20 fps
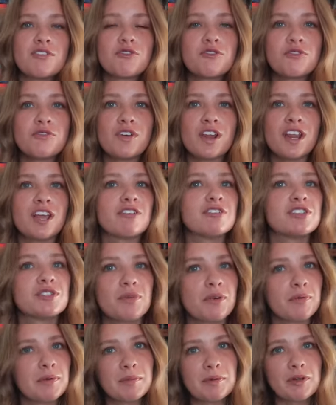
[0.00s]
of
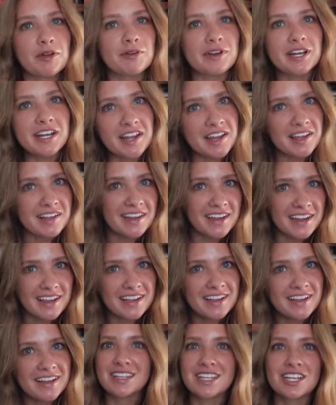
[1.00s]
videos where people are reading
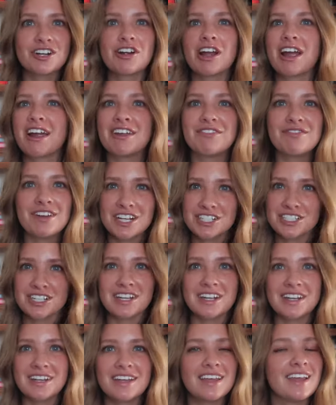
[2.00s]
like literary
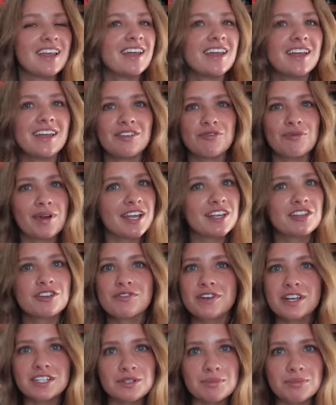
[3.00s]
fiction and regular
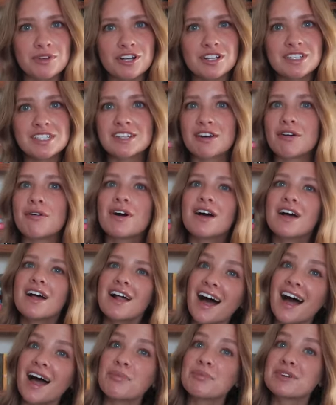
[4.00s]
fiction books, so
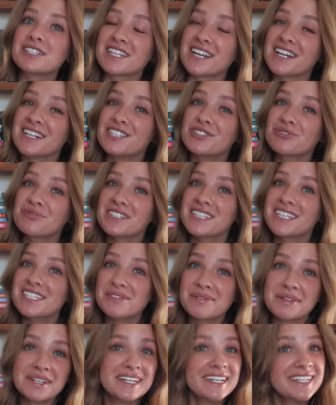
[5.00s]
I'm excited to read
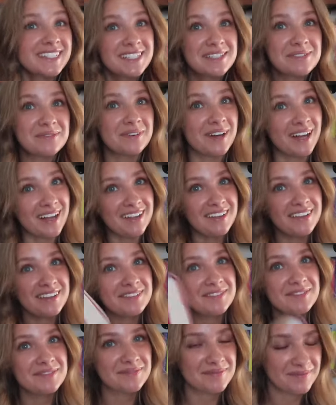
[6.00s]
this one as
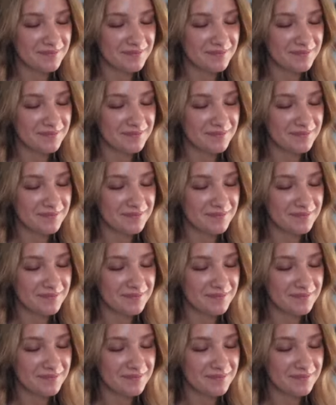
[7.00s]
well.